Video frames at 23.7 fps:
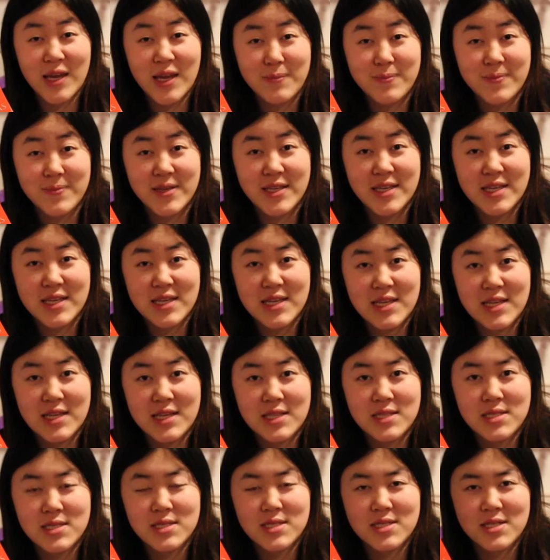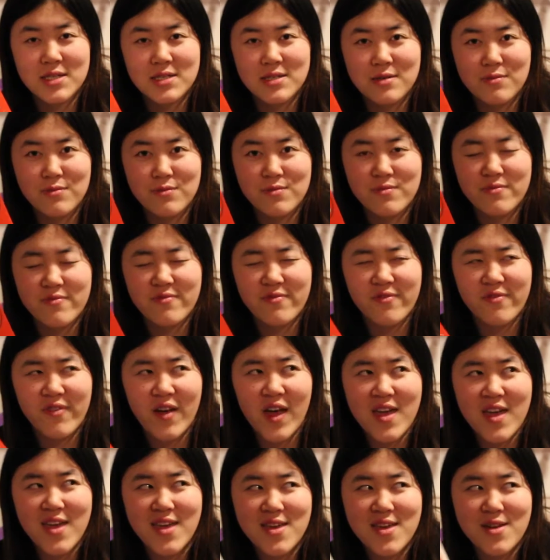the Beast. It's a
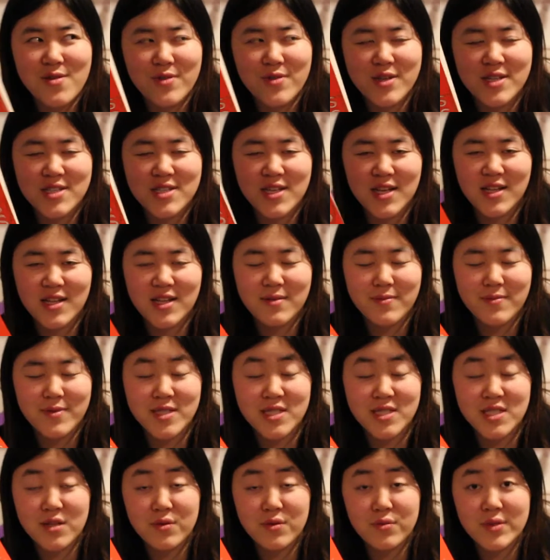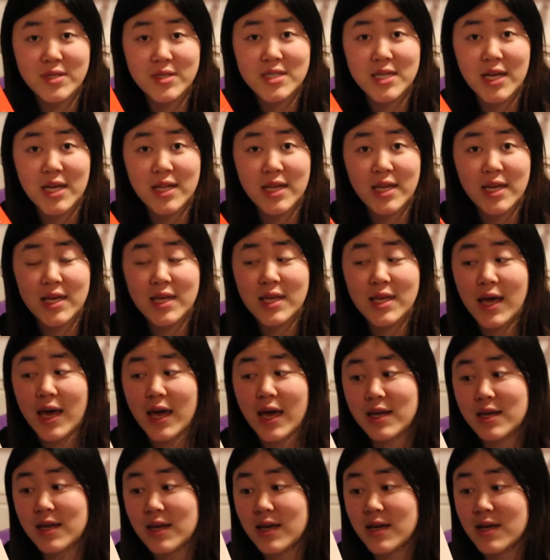vague retelling, but it's still a retelling,
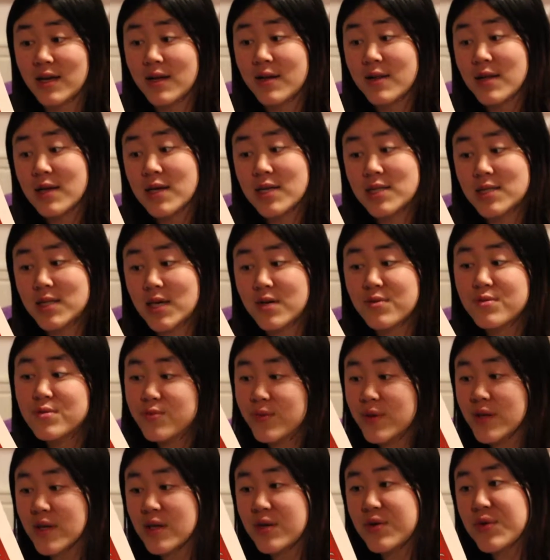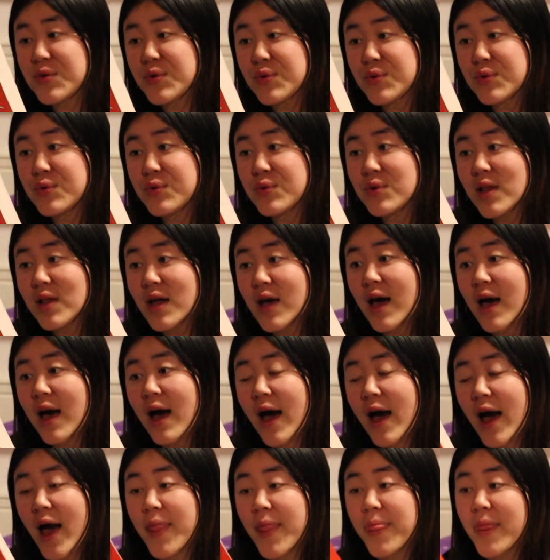and uh, it sounds really cool,
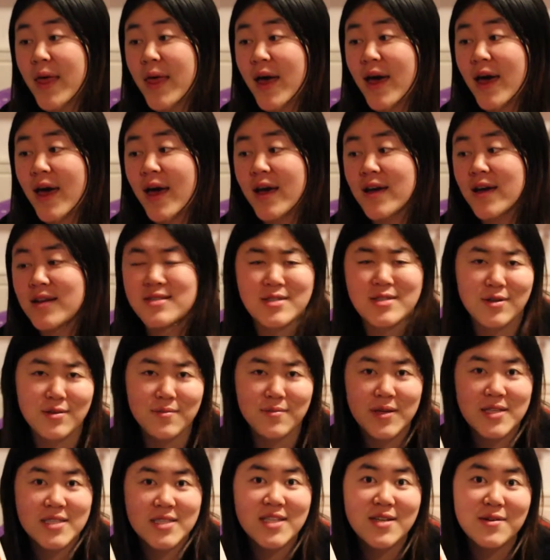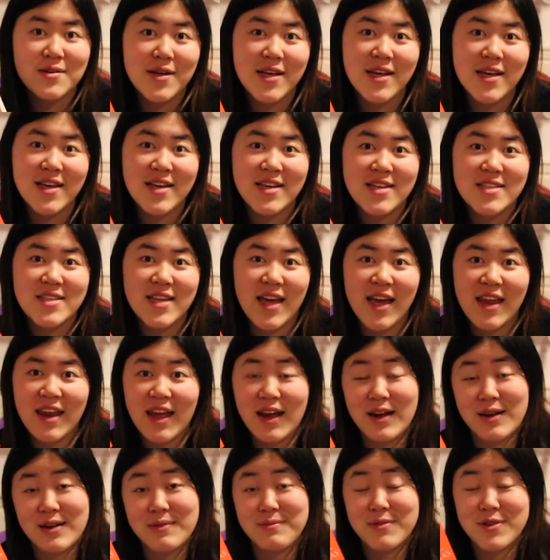and uh, it's gonna be serious, and
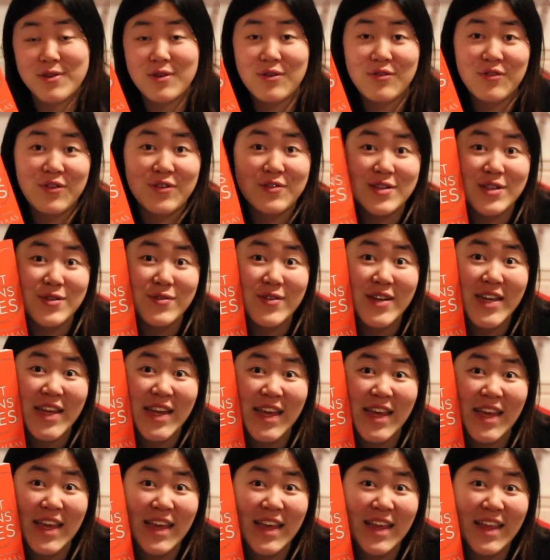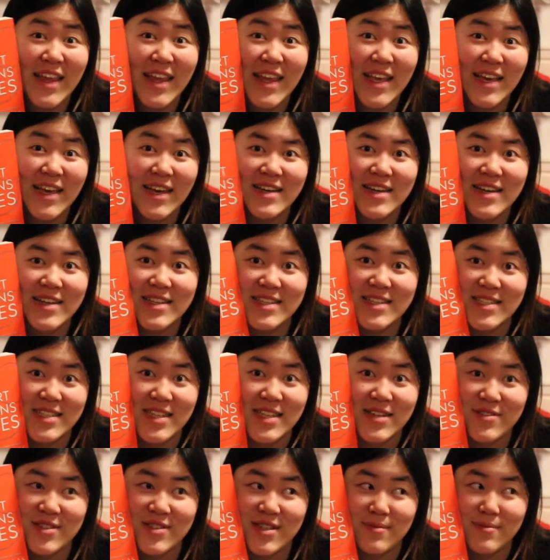I'm looking forward to read it. And it's
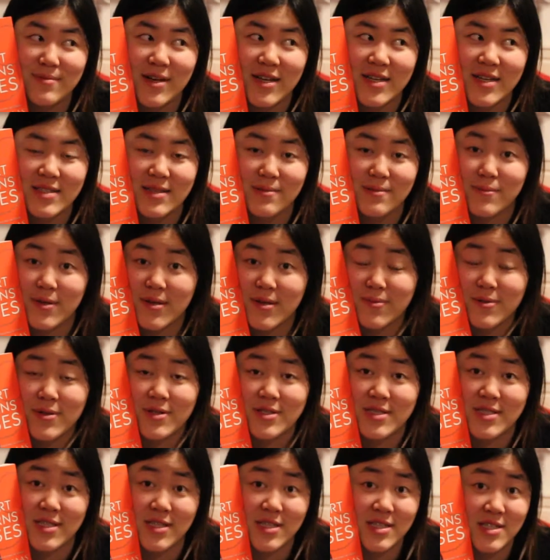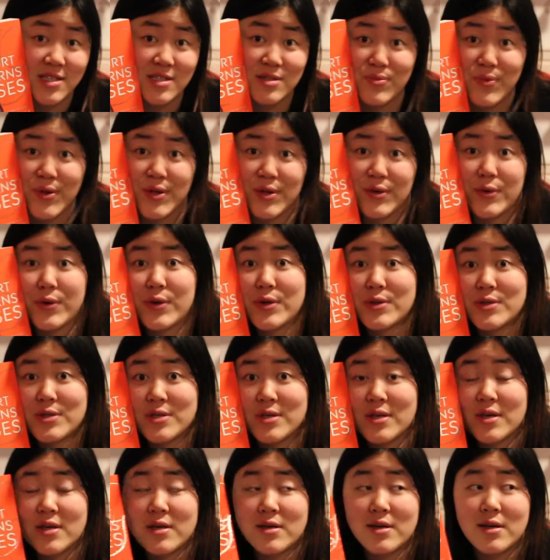Sarah J Maas, and people are saying she's really good.
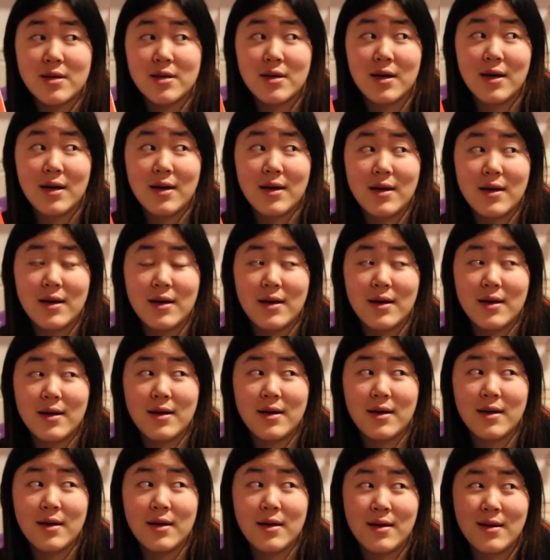Uh,